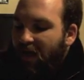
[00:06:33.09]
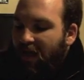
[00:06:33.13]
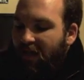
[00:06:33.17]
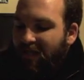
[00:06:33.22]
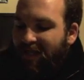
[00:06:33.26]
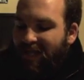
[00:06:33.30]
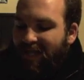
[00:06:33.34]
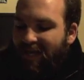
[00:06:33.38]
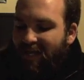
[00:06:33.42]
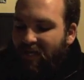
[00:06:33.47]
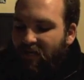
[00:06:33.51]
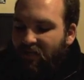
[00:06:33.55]

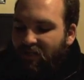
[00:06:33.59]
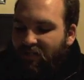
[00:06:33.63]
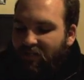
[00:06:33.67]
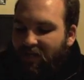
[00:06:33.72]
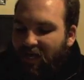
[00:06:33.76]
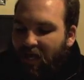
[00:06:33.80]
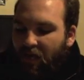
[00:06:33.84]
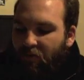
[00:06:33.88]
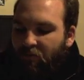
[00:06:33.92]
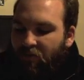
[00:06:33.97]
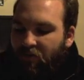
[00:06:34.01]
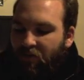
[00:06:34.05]
that he
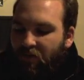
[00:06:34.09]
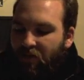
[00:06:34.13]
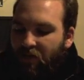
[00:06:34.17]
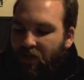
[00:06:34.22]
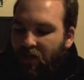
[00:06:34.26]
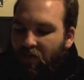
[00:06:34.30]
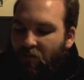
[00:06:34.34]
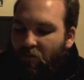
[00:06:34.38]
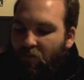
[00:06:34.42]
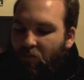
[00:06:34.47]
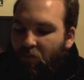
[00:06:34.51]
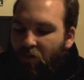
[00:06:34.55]
collapsed
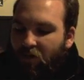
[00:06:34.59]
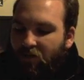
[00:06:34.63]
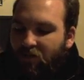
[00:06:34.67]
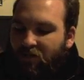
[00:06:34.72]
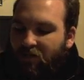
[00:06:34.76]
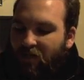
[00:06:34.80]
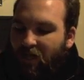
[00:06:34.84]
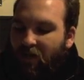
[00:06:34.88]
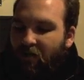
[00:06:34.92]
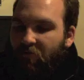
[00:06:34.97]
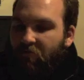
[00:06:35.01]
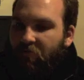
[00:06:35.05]
at
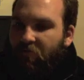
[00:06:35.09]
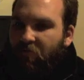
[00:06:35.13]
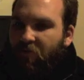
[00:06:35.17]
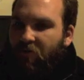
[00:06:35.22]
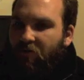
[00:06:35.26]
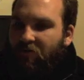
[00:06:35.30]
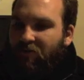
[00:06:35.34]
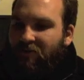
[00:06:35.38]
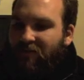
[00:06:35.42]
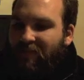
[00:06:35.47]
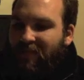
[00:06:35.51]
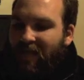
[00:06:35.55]
once and
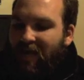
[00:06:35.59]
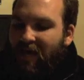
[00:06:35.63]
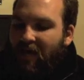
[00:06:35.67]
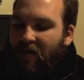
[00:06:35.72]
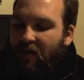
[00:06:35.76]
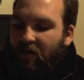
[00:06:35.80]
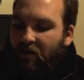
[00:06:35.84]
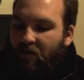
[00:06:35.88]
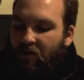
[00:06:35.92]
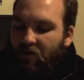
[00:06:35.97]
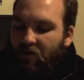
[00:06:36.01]
fell dead.